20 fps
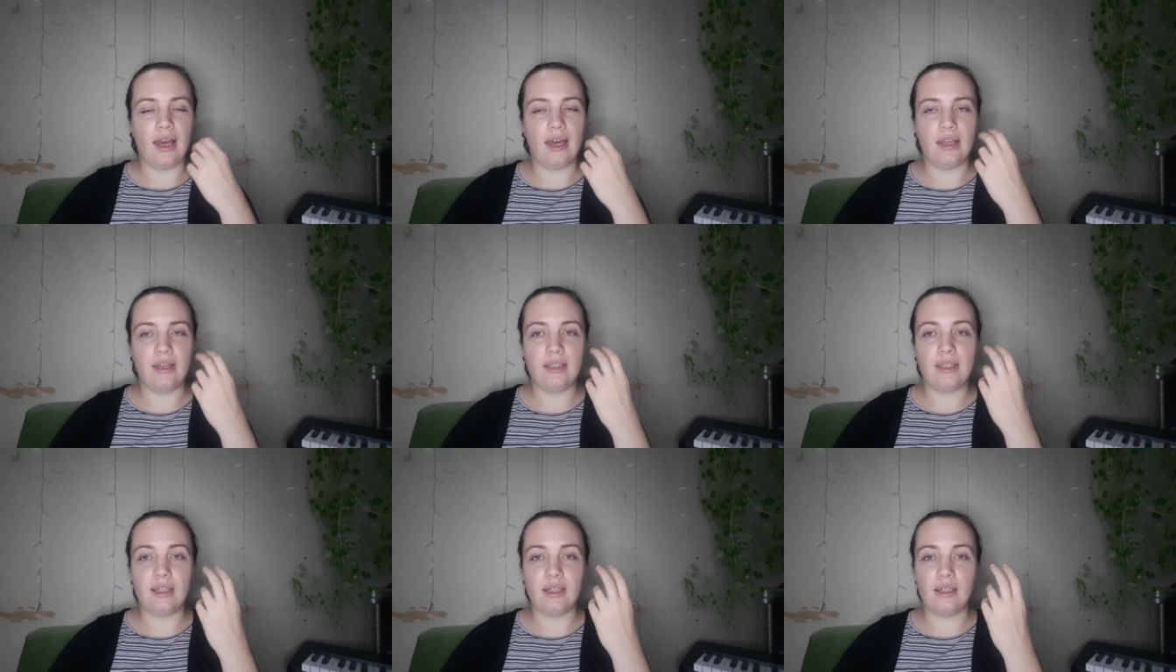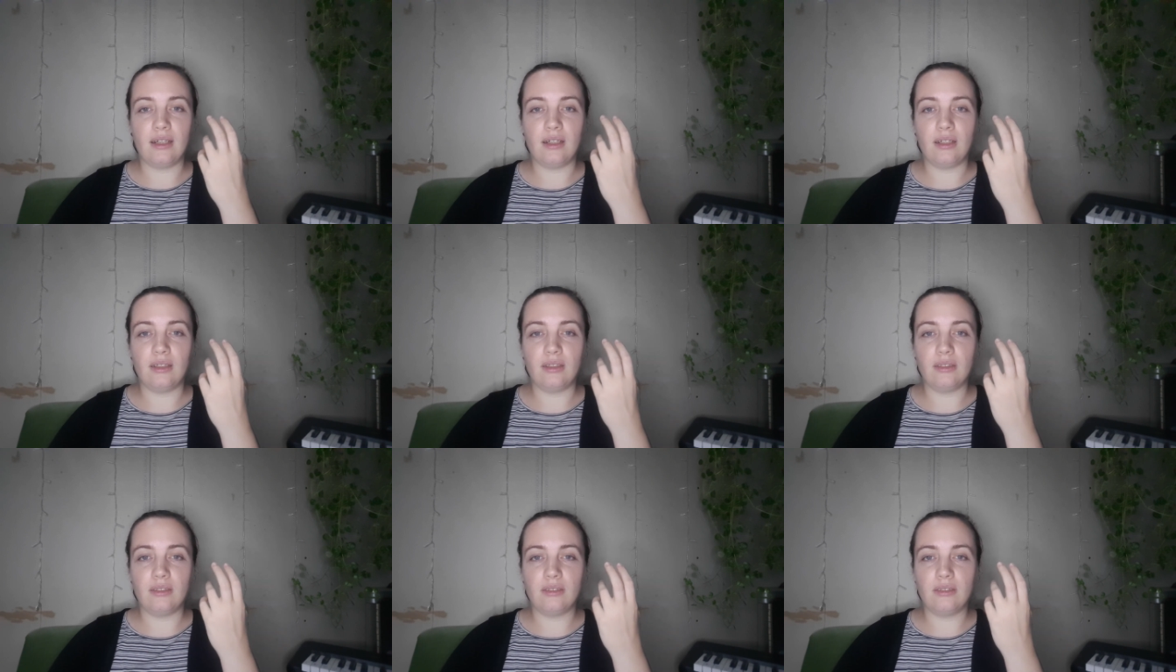
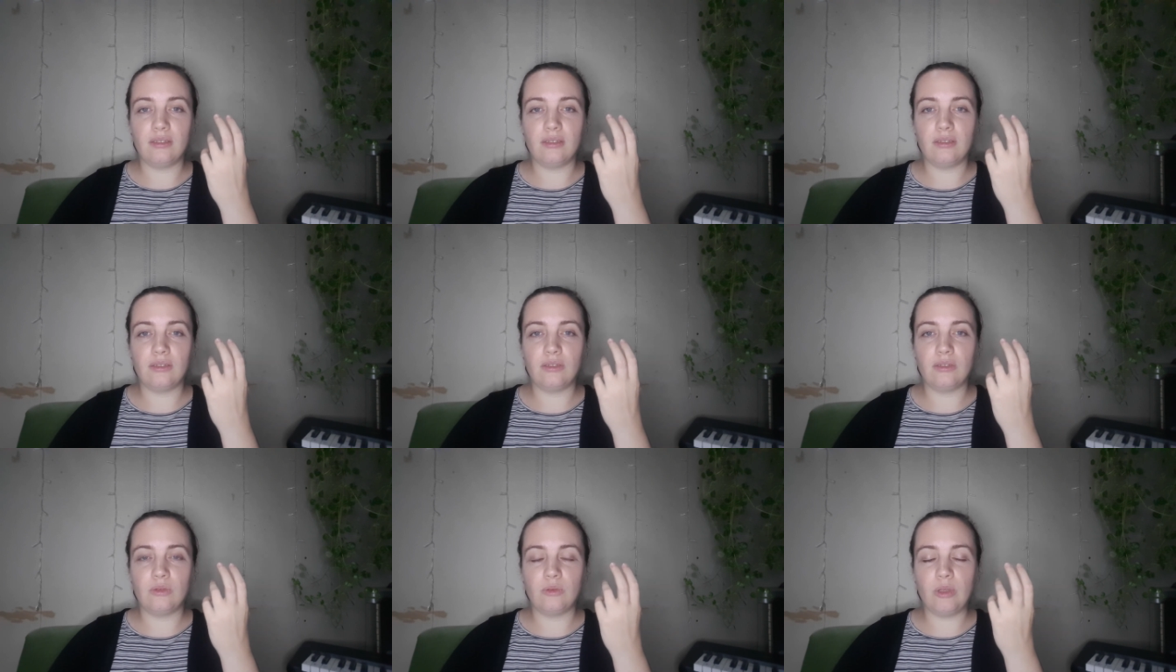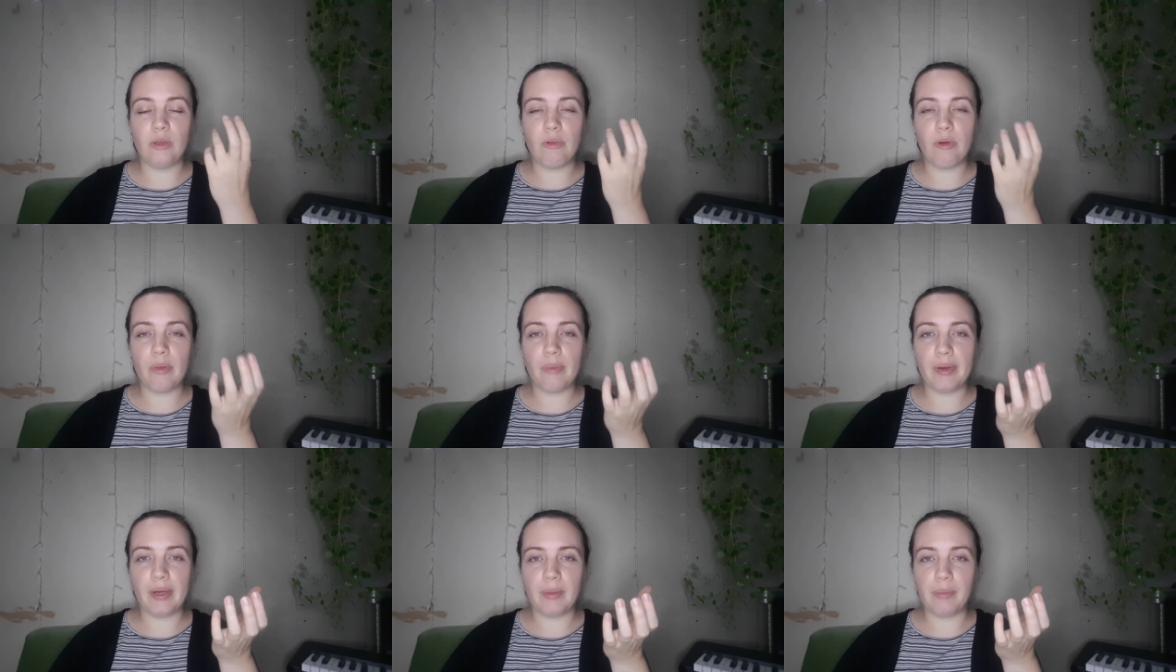until we
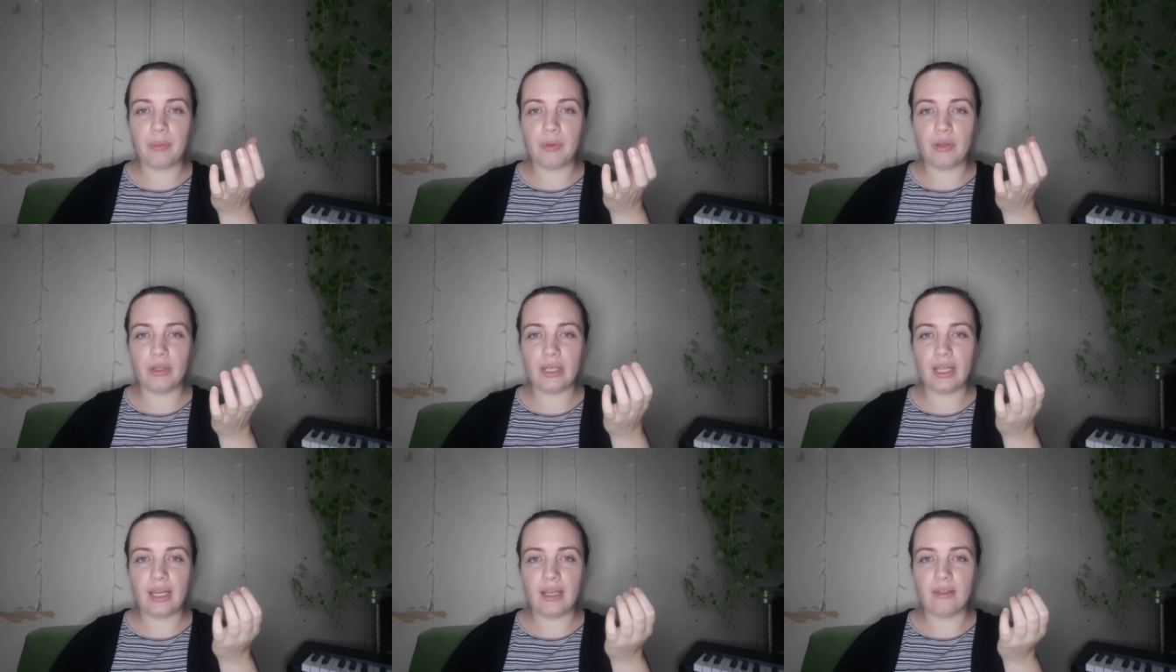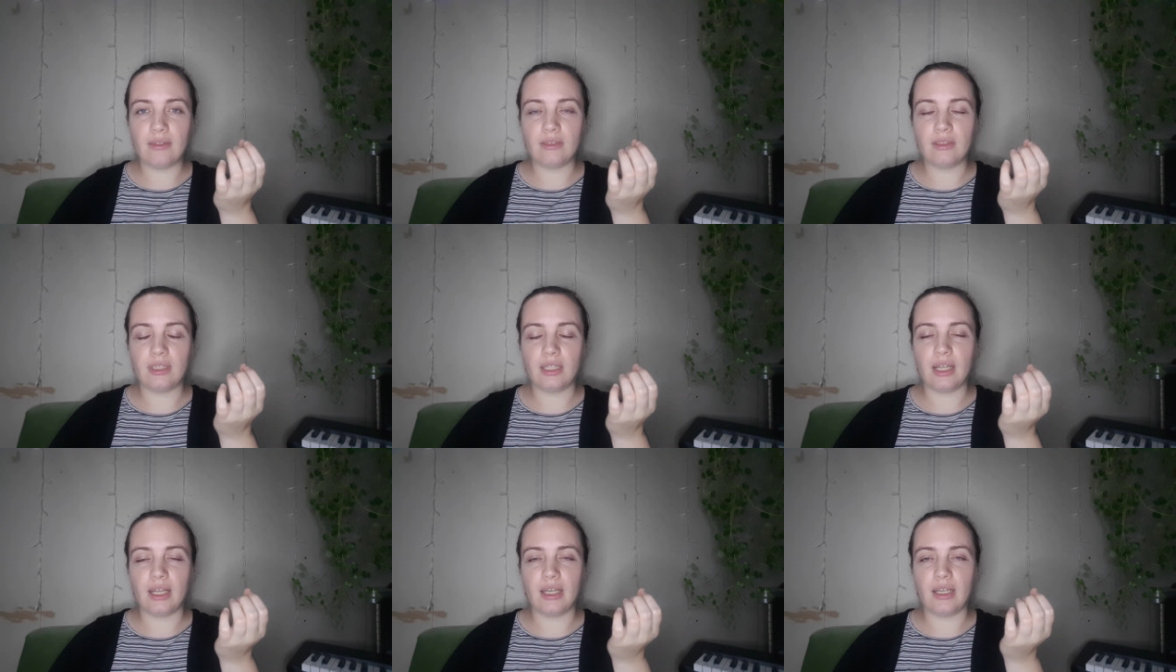were about burned out
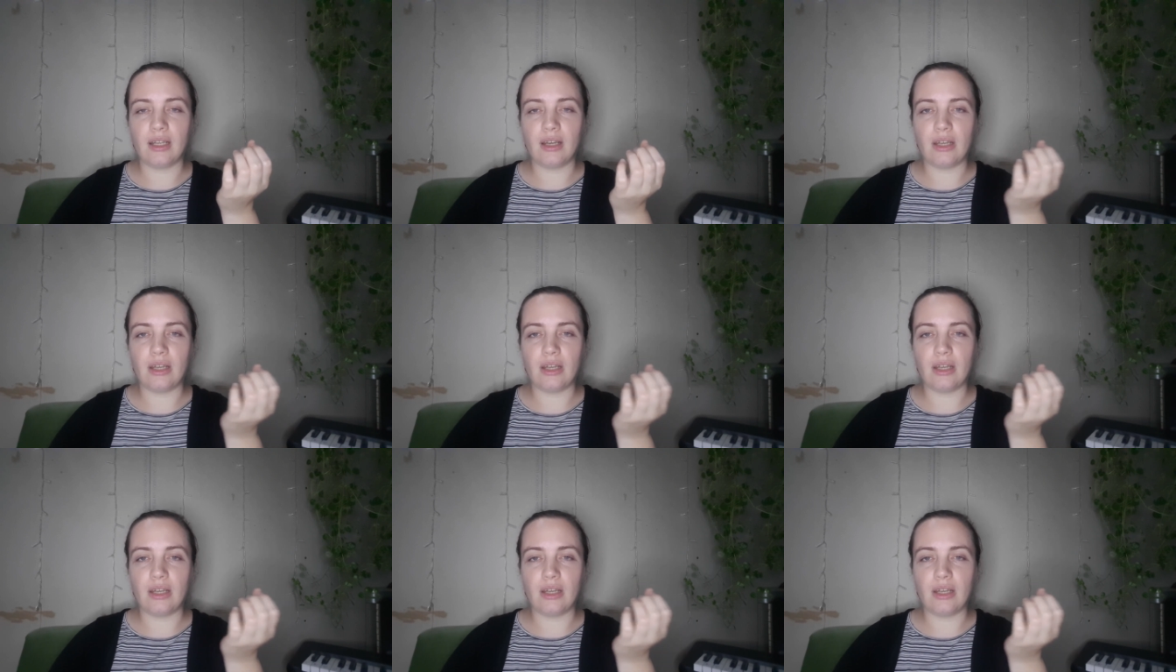and